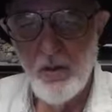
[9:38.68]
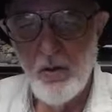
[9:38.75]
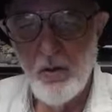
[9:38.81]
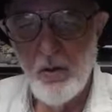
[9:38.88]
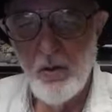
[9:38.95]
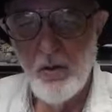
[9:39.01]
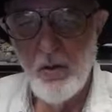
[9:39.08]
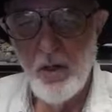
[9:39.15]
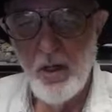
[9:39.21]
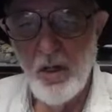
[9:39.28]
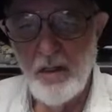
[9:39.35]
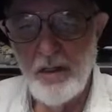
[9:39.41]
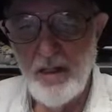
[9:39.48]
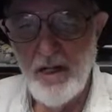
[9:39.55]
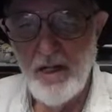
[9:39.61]
or
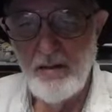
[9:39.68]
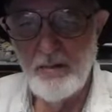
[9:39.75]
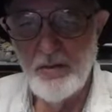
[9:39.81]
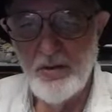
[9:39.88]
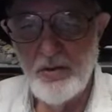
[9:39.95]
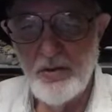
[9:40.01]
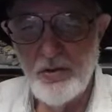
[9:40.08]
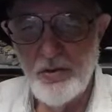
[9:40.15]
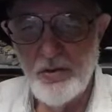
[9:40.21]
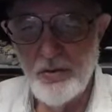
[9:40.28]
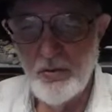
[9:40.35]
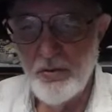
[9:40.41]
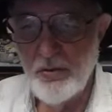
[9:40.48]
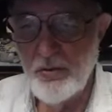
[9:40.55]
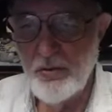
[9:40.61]
a named
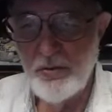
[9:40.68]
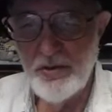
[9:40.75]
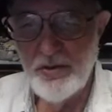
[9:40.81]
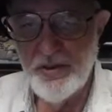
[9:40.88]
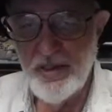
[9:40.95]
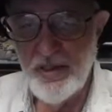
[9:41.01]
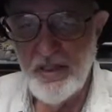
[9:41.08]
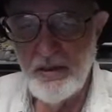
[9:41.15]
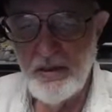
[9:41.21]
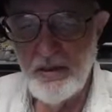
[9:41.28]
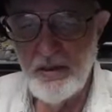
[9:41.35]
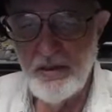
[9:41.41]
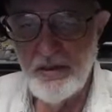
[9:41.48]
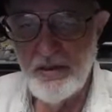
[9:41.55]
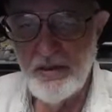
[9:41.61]
insured who is
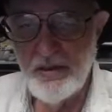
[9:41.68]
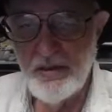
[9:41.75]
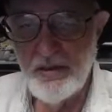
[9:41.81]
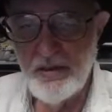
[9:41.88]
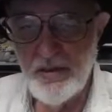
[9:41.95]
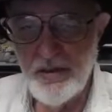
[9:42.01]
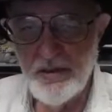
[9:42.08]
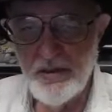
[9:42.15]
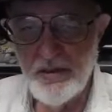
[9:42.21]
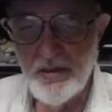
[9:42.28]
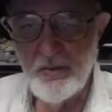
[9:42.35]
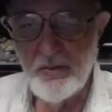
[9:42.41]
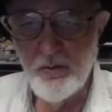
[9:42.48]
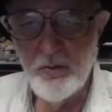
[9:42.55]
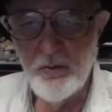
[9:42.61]

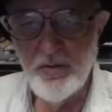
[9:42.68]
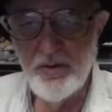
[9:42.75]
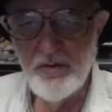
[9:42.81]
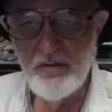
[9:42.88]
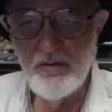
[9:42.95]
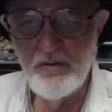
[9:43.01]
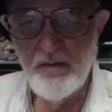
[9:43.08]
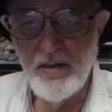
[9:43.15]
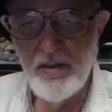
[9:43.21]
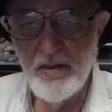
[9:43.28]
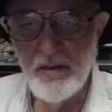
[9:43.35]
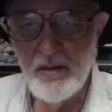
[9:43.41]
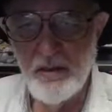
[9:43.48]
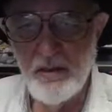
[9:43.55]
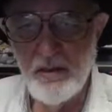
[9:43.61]
inconsistent with the
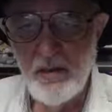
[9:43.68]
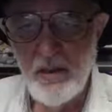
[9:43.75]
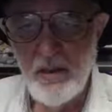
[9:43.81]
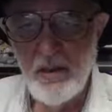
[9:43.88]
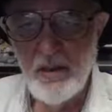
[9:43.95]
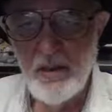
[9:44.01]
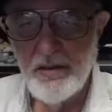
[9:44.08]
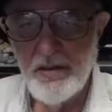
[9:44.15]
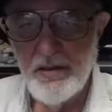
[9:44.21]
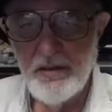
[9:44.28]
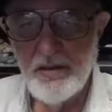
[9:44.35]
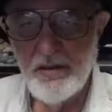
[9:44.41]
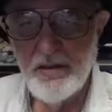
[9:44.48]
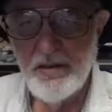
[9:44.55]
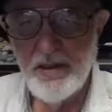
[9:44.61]
vehicle,
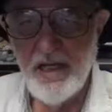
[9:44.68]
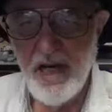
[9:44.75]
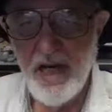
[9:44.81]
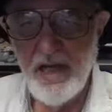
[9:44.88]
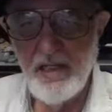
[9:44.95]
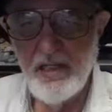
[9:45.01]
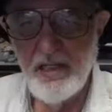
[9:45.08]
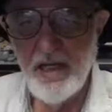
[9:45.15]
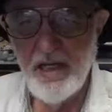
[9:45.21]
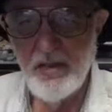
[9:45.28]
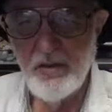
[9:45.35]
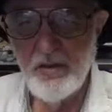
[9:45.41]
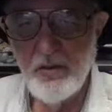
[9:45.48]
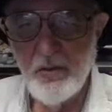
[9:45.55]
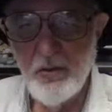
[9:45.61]
such as an
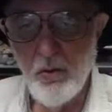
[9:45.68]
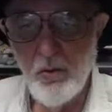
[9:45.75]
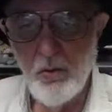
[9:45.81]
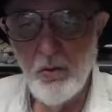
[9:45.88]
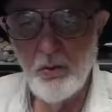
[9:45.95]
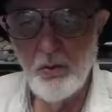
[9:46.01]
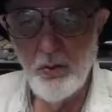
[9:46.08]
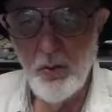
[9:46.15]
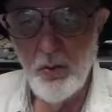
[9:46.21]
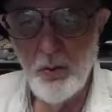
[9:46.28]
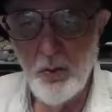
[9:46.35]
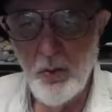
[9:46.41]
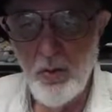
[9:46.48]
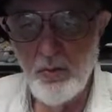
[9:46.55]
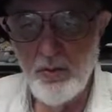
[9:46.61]
88-year-old
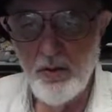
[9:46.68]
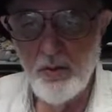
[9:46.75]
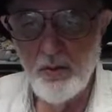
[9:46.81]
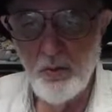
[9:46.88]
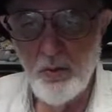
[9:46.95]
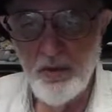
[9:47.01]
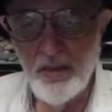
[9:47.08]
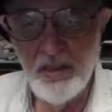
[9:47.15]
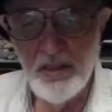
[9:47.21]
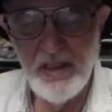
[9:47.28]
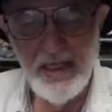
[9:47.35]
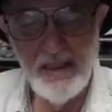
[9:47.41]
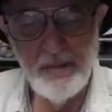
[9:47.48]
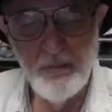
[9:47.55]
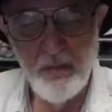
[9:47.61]
woman with a
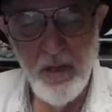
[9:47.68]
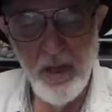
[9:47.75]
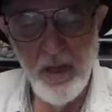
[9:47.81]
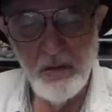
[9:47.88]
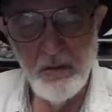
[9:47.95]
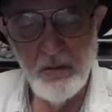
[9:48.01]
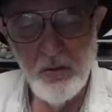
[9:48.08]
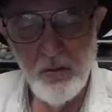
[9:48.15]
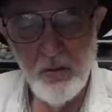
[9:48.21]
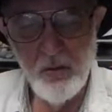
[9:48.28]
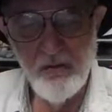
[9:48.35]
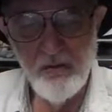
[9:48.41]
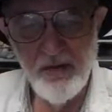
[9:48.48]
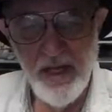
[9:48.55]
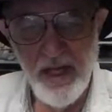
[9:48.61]
late-model
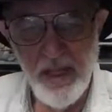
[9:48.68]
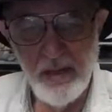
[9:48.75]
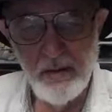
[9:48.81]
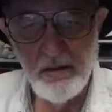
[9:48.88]
Corvette,